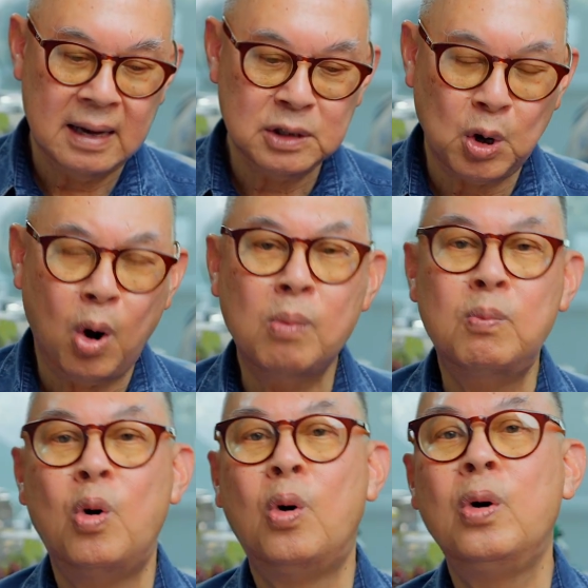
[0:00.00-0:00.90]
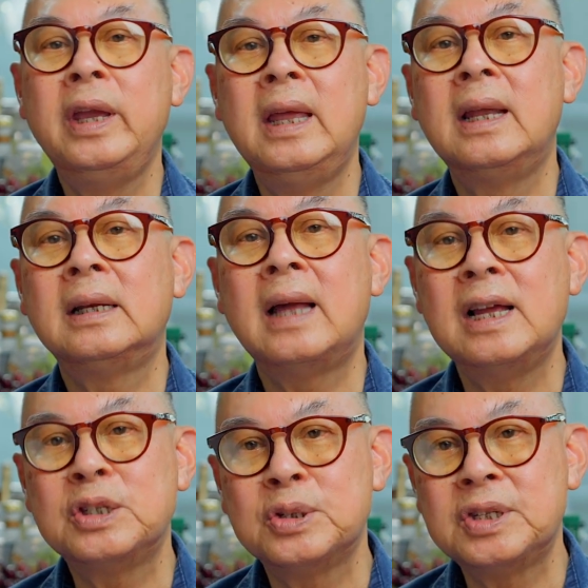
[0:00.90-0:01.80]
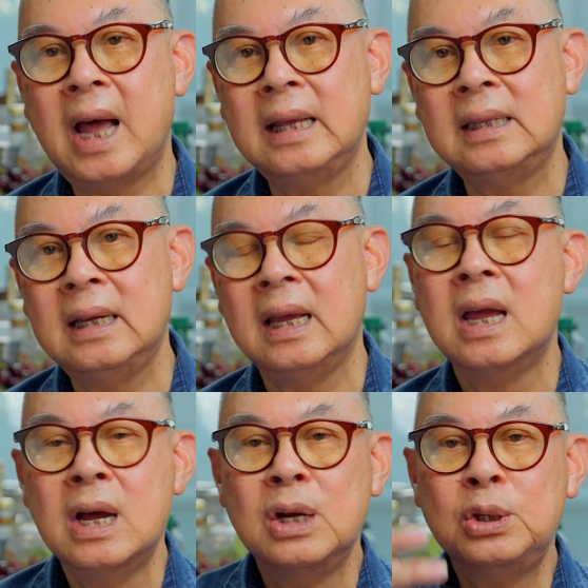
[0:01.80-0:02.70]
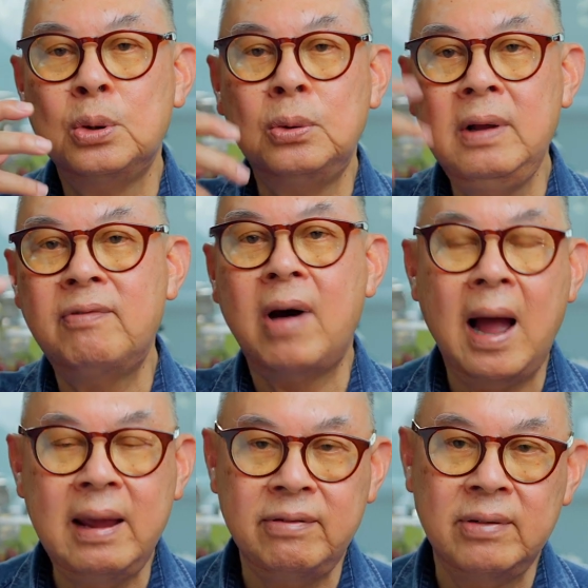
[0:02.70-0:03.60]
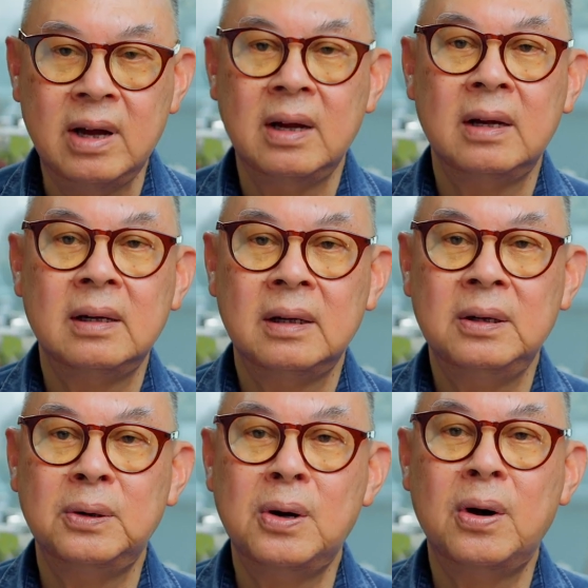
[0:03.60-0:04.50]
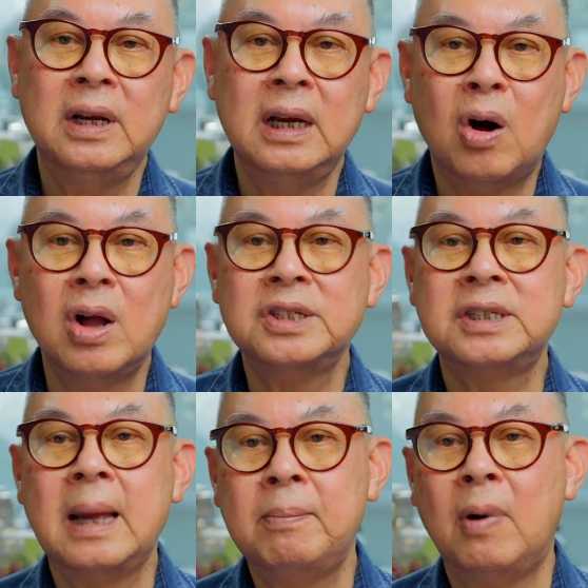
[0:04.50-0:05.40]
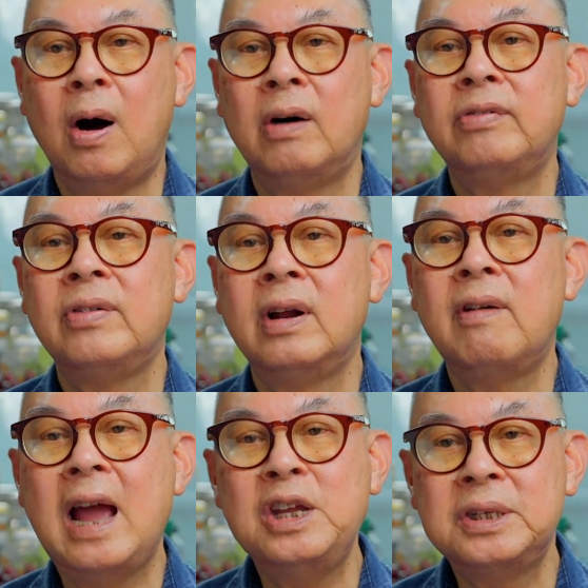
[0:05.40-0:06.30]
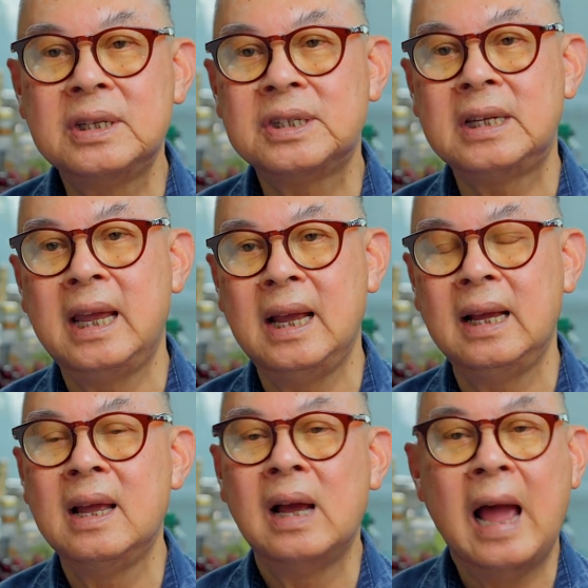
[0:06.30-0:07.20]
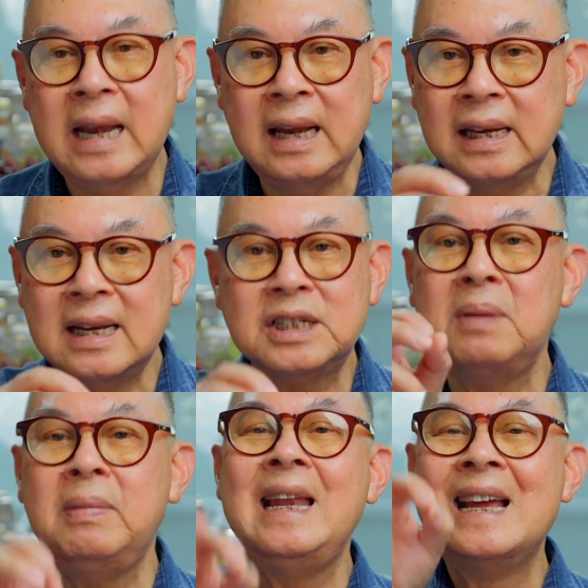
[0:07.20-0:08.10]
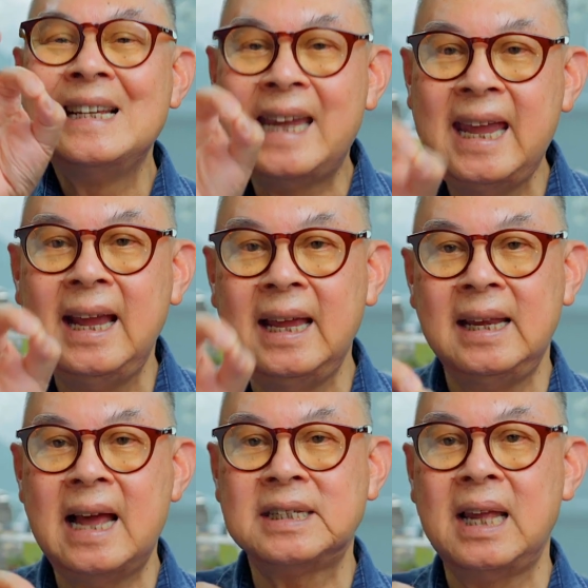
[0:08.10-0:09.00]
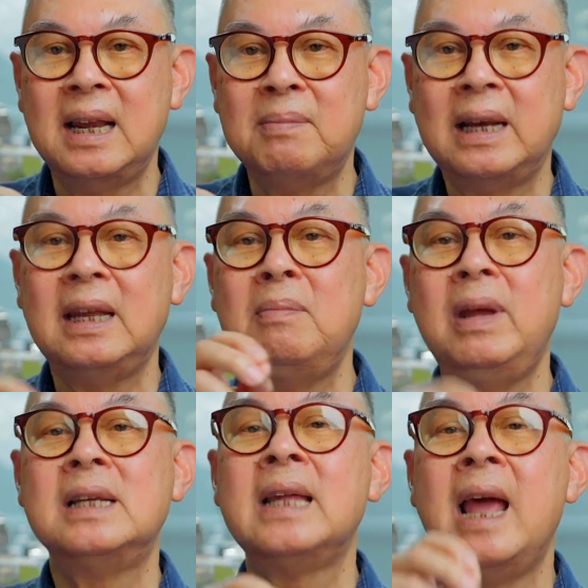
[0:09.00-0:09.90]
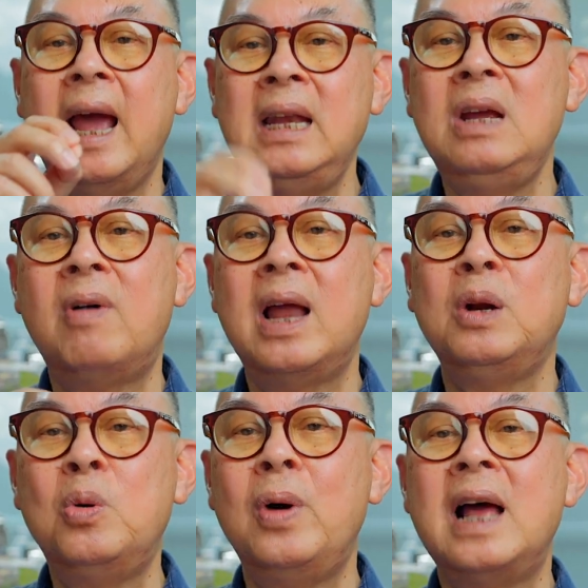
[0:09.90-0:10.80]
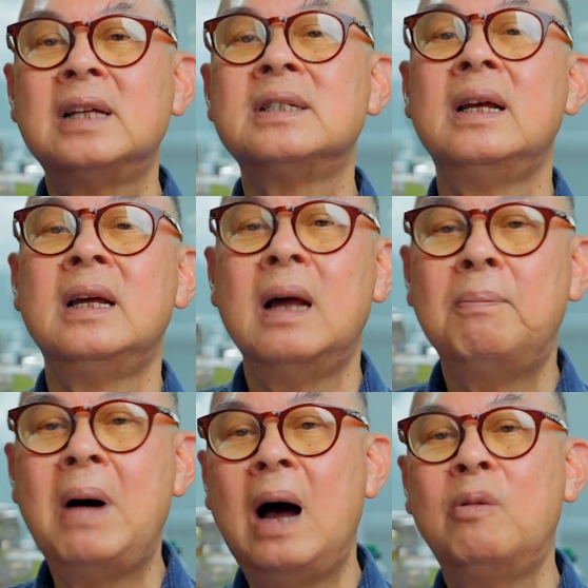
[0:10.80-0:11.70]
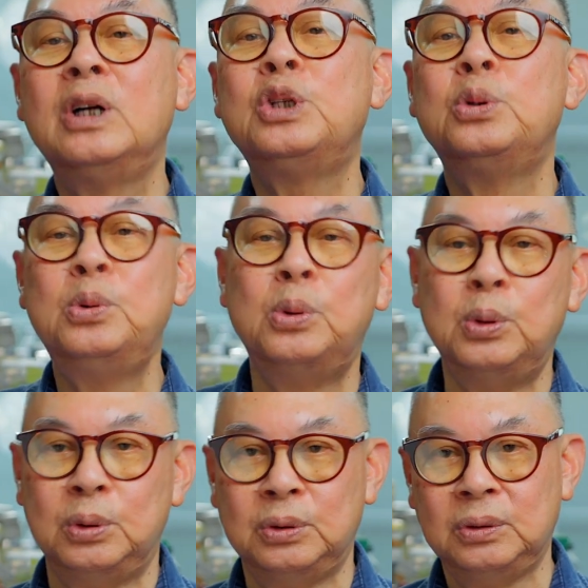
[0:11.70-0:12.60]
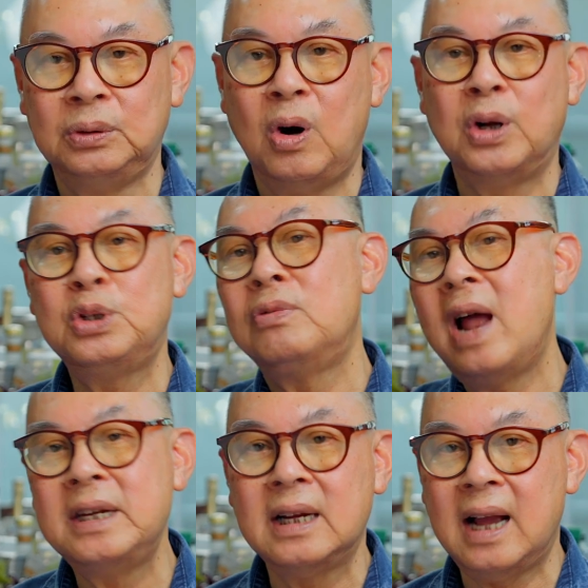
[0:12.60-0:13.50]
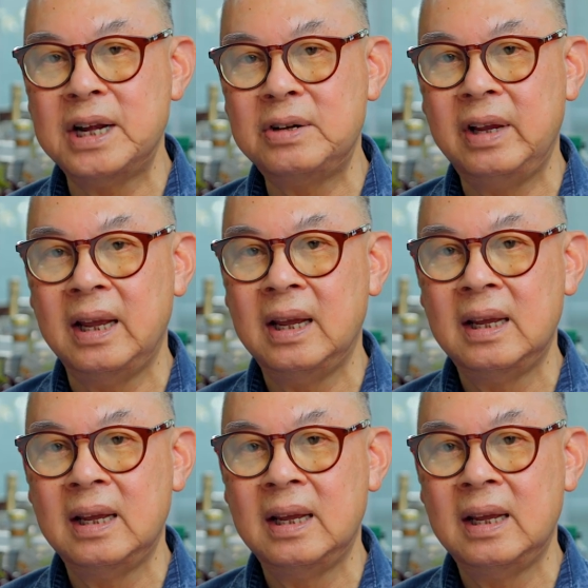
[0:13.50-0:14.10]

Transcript: talk more in the Thai society to revive, the concept of righteous king. And then it doesn't mean king in that sense, but it means anyone who has the power to rule or to run the country.